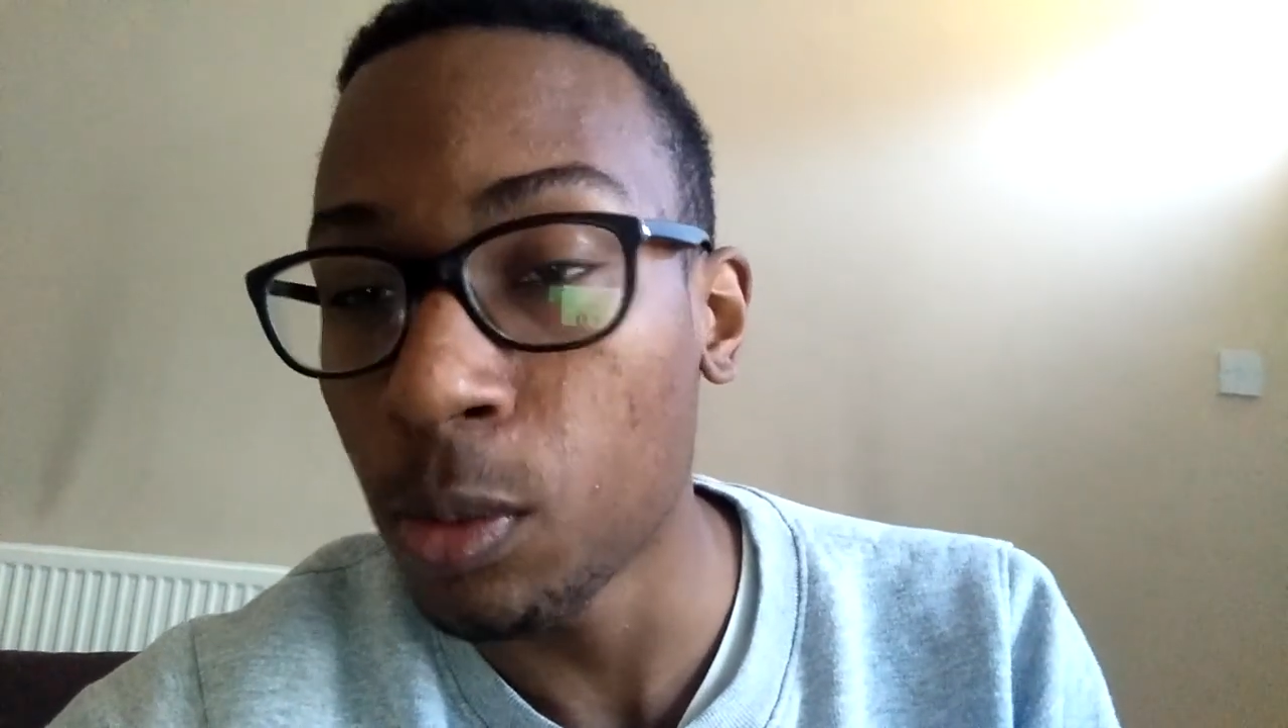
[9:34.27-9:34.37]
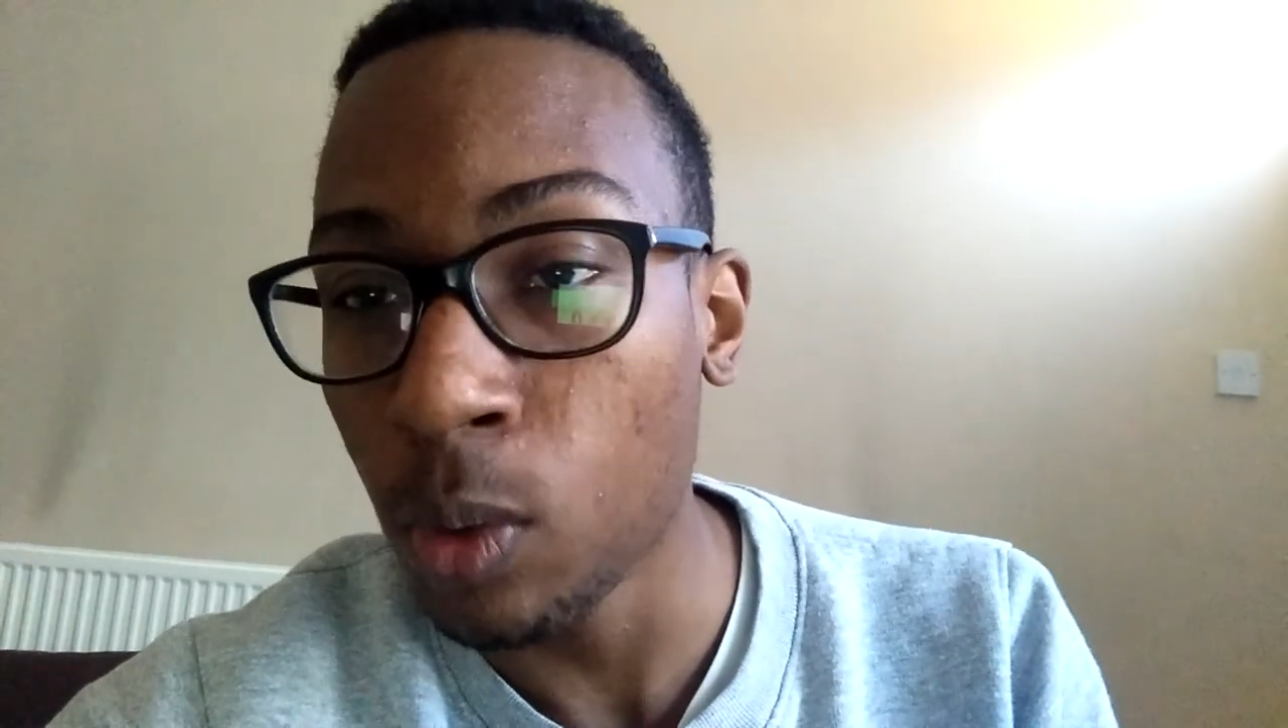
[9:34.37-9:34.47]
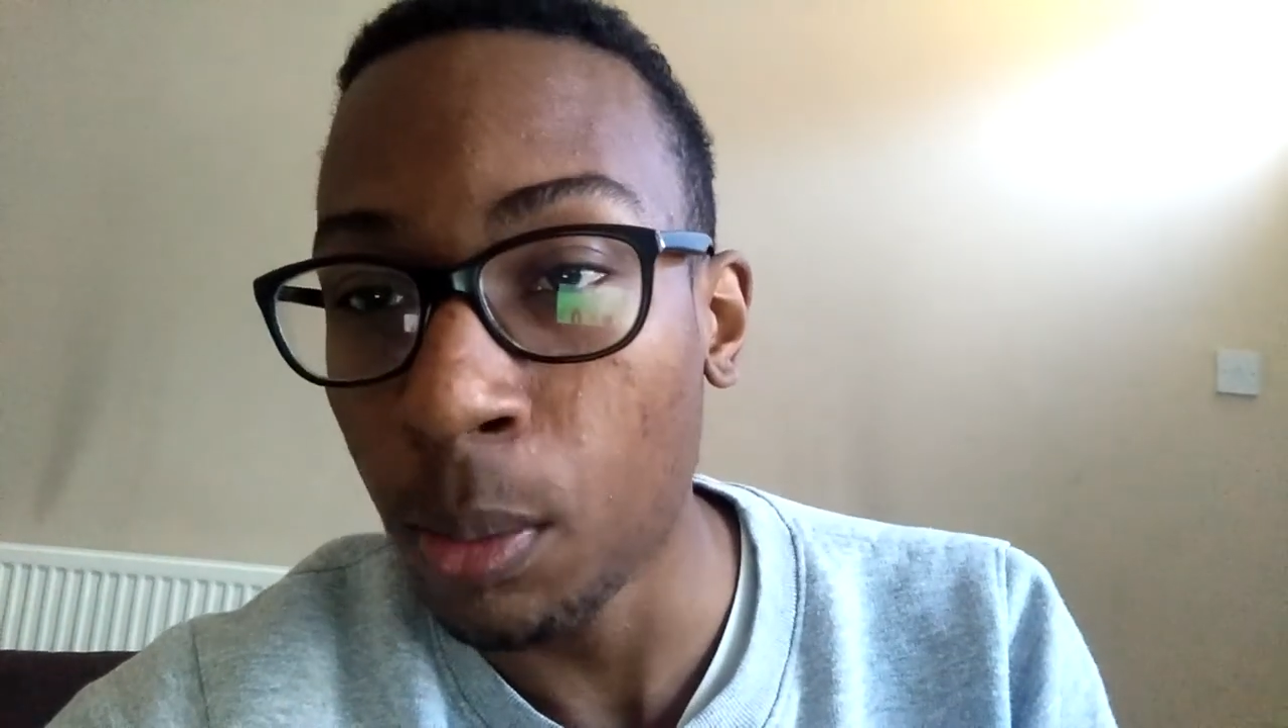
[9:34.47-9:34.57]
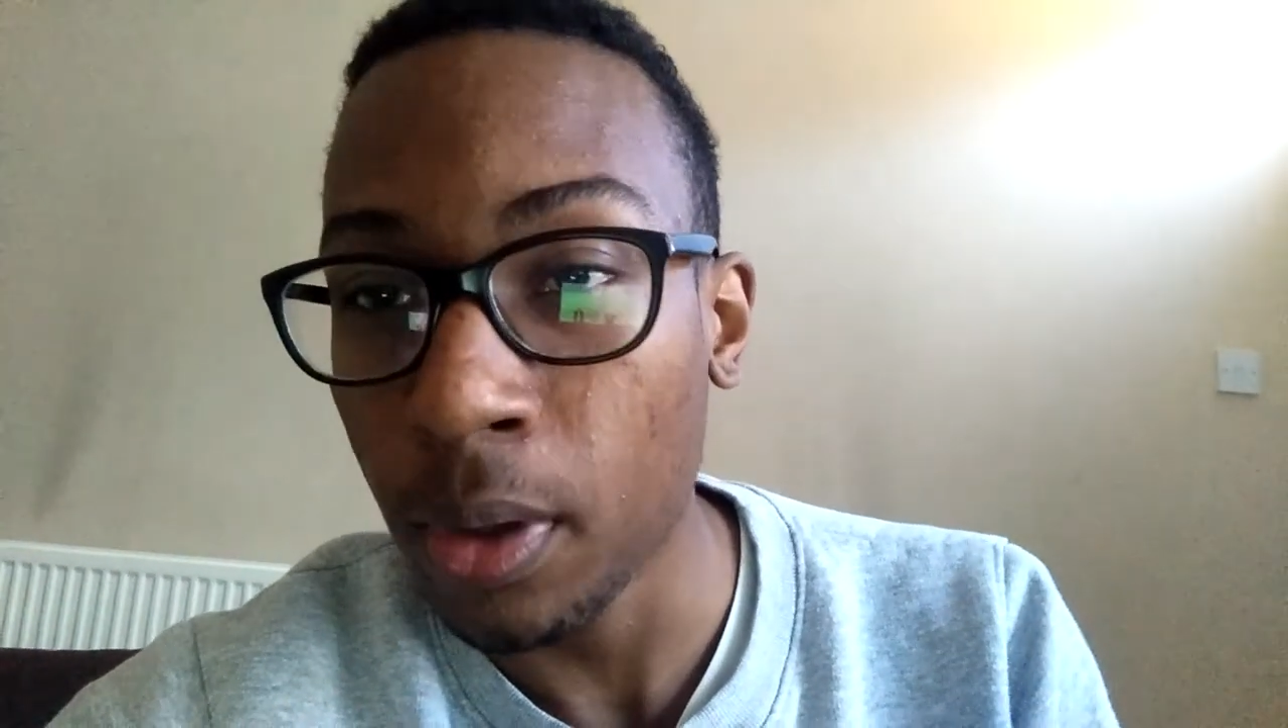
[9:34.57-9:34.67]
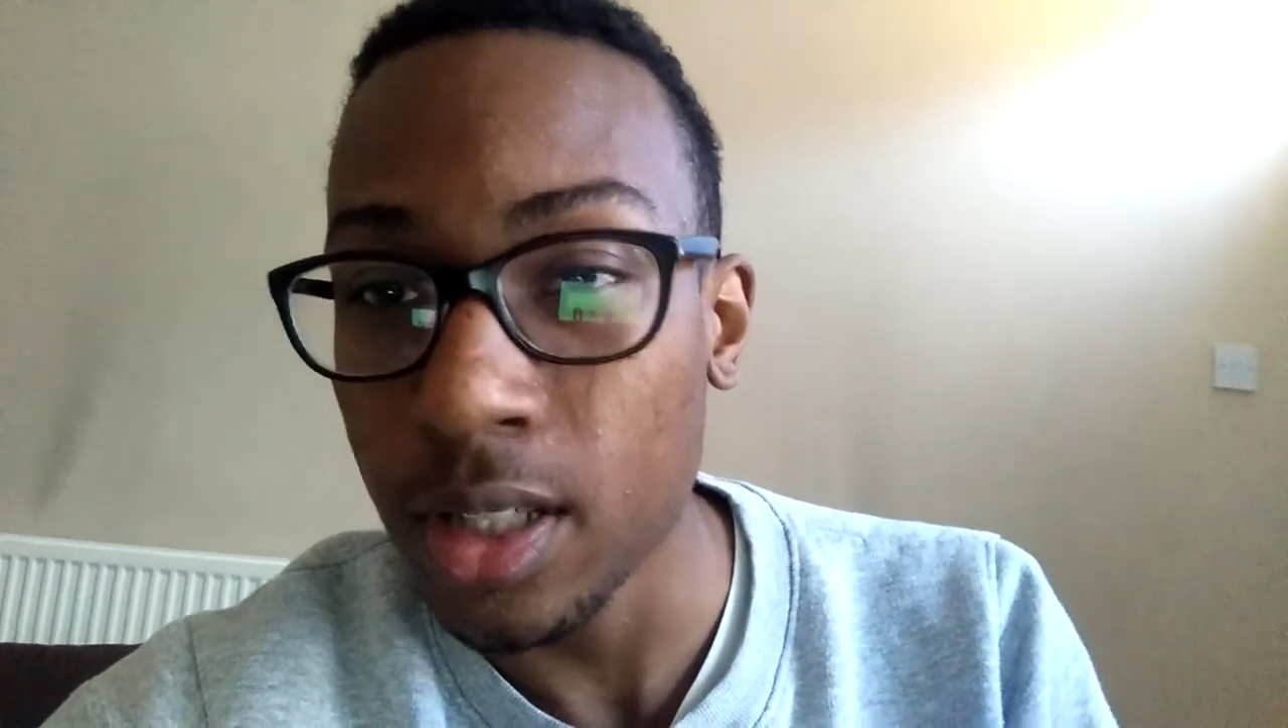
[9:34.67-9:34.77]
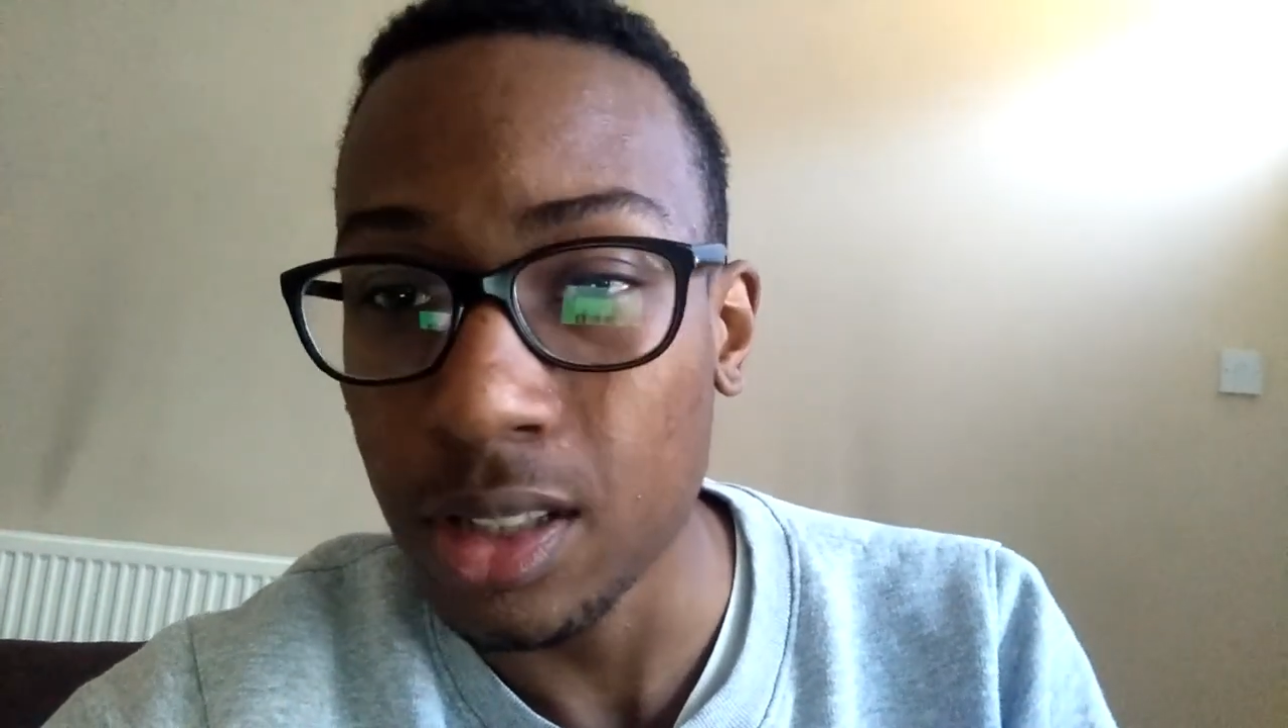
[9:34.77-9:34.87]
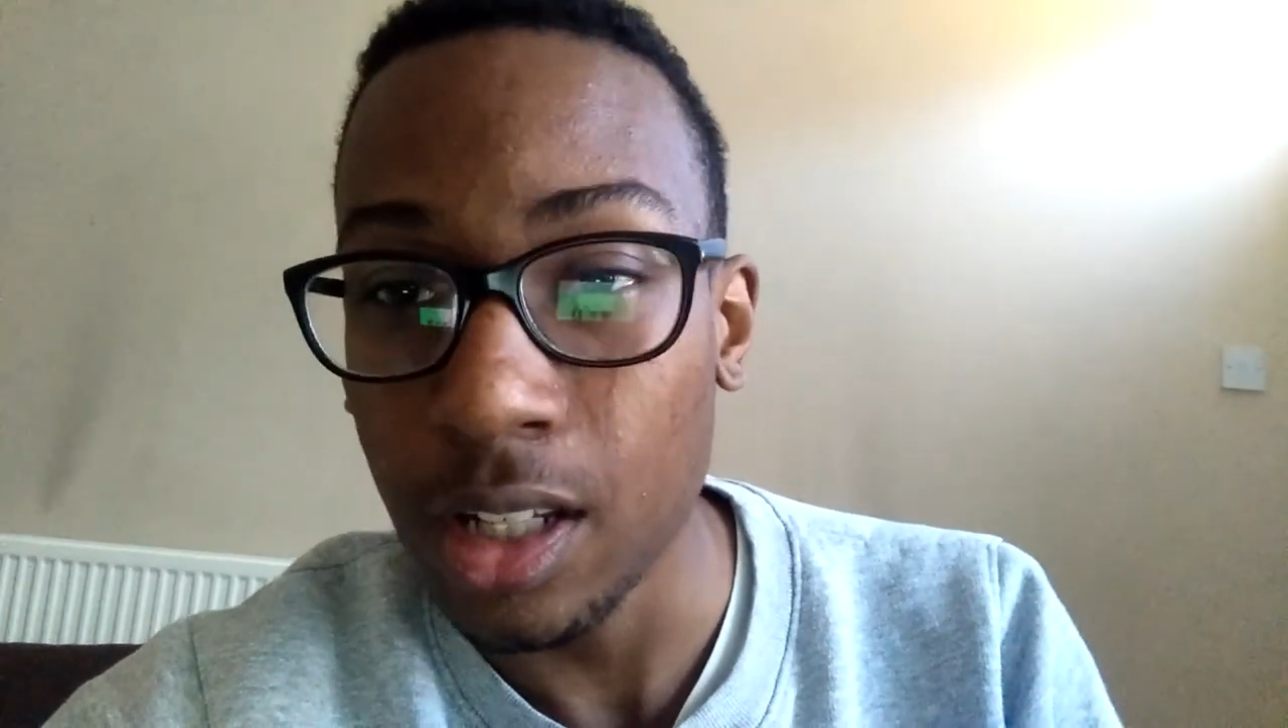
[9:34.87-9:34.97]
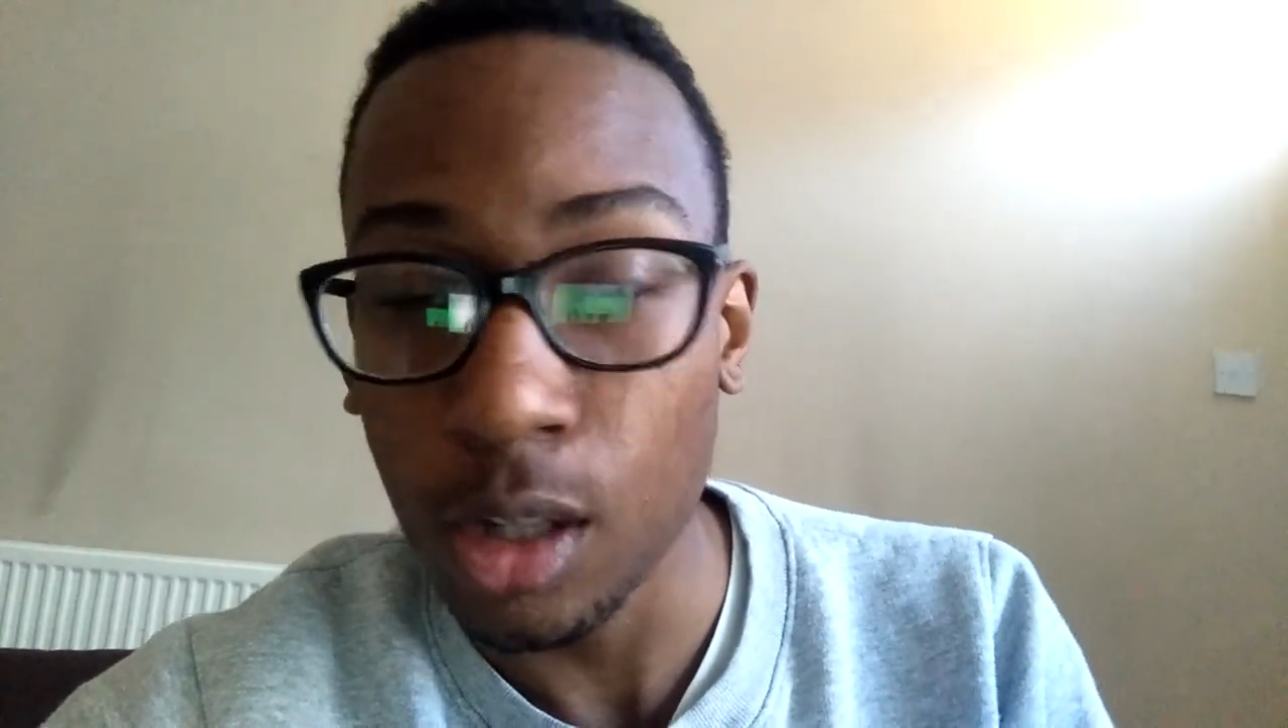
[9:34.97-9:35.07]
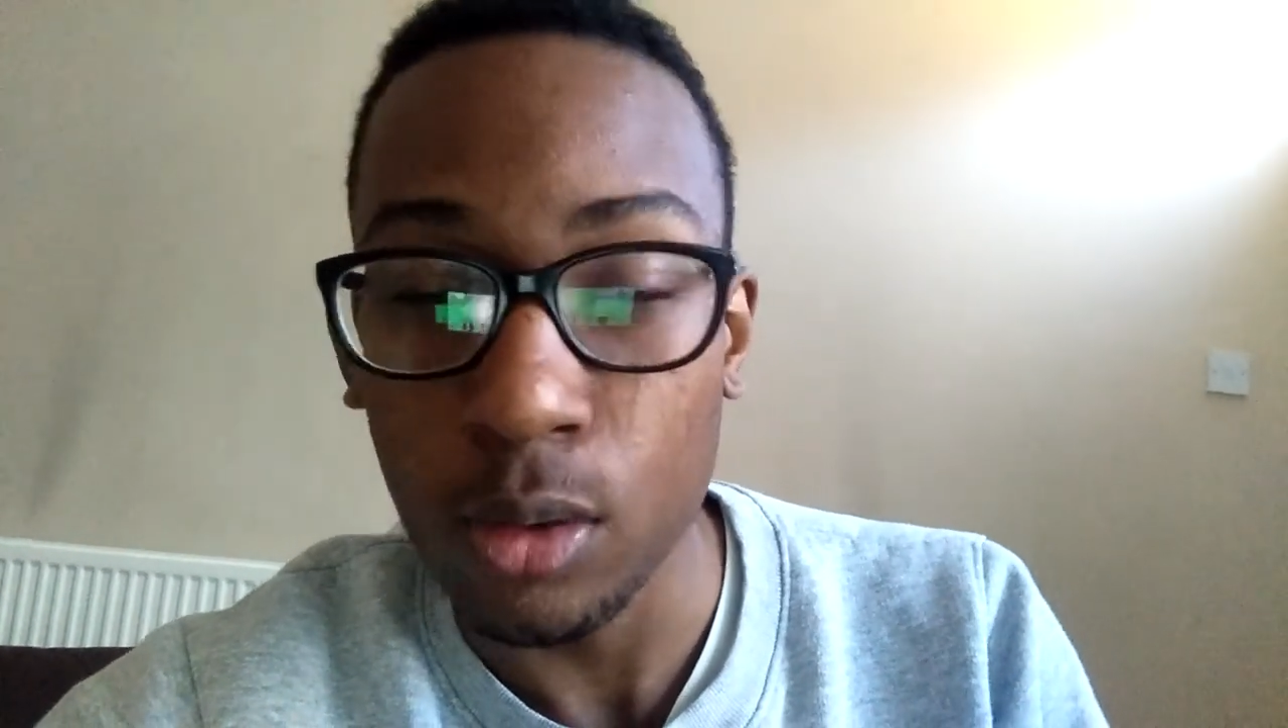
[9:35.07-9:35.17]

from one place and they